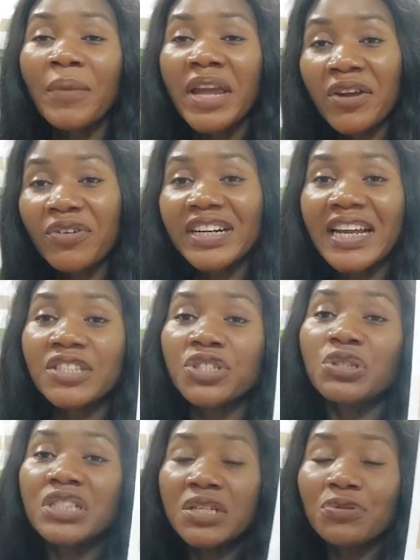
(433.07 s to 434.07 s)
ingredient
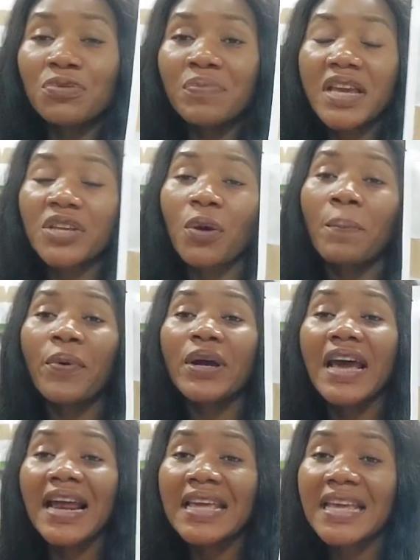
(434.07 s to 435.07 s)
you need to make your
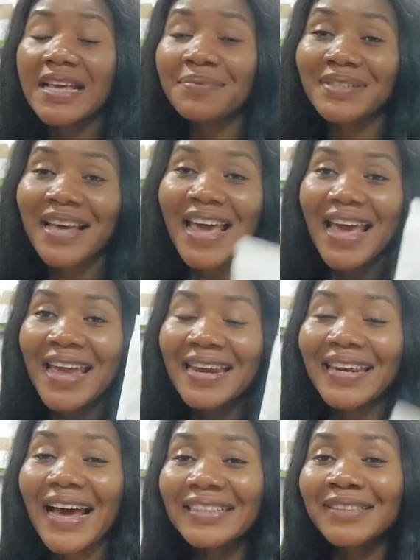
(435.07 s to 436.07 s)
butt and hips
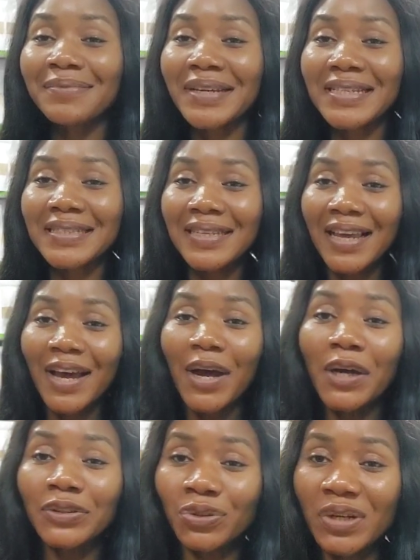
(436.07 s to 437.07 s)
enlargement
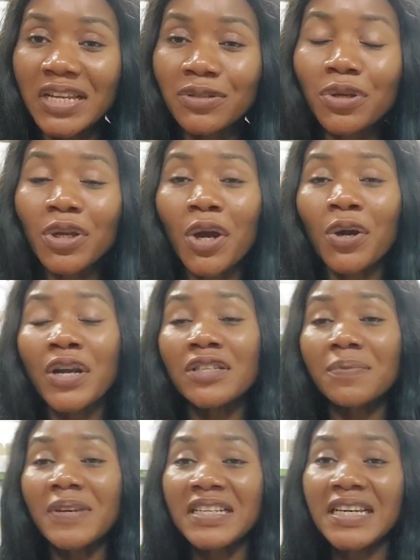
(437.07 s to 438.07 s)
drink. So you're going
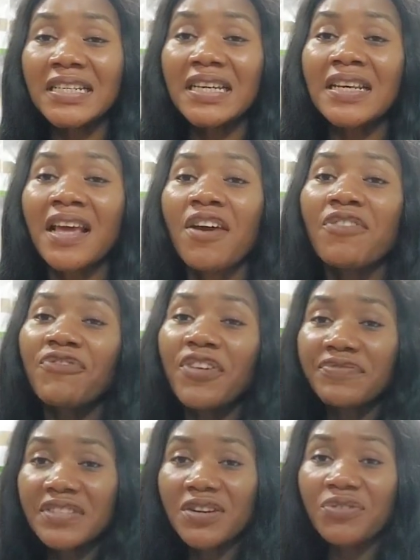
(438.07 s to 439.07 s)
to be needing
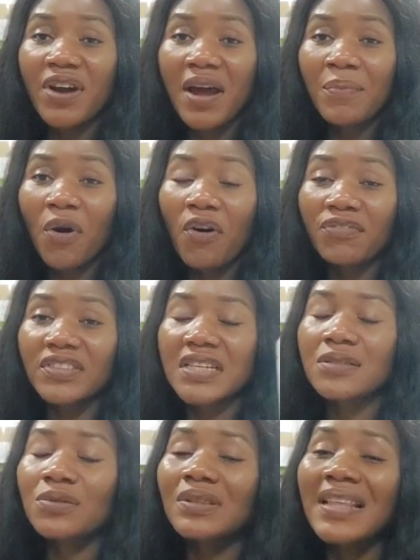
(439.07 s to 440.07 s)
50 grams of
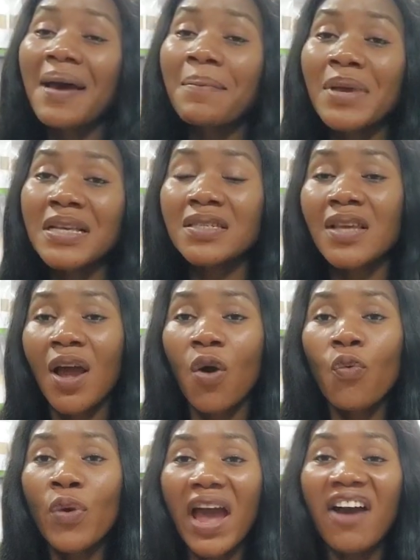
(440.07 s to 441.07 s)
this. So that means
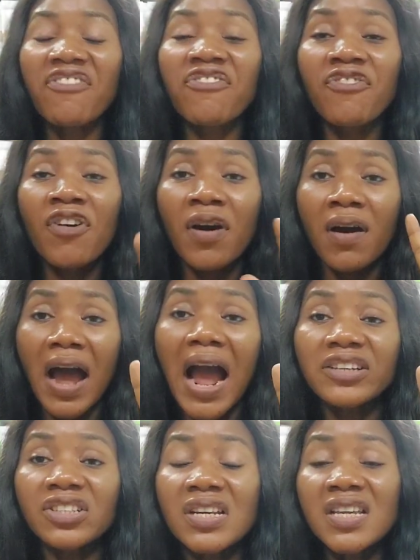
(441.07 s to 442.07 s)
we have
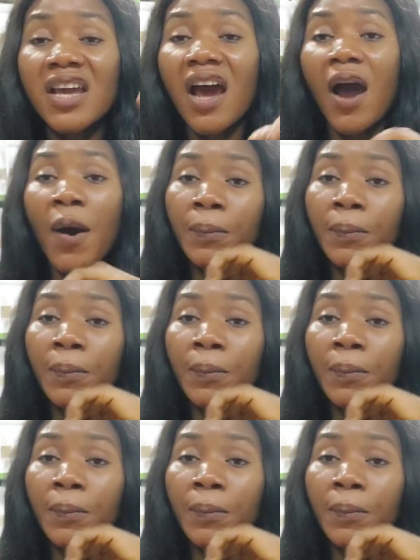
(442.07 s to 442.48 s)
actually